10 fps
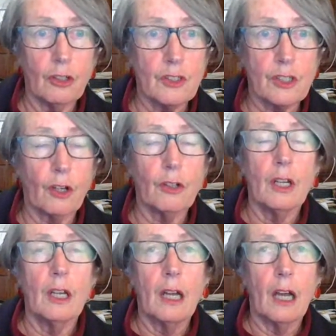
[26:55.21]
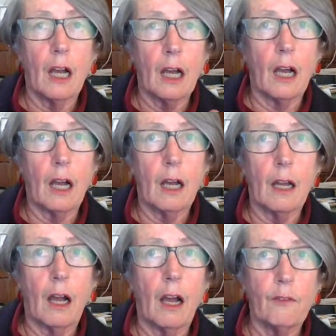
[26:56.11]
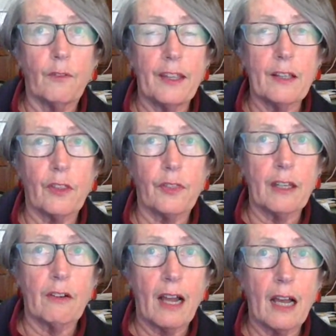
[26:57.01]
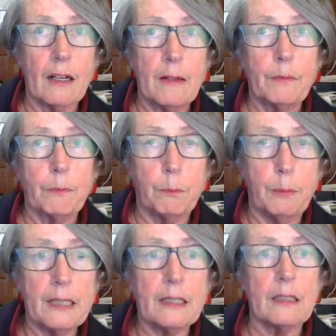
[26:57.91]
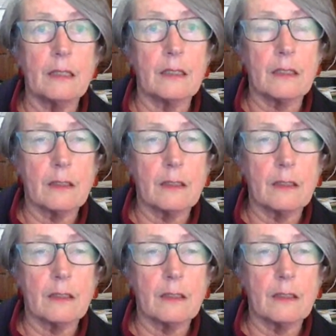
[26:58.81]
So I think that there are bigger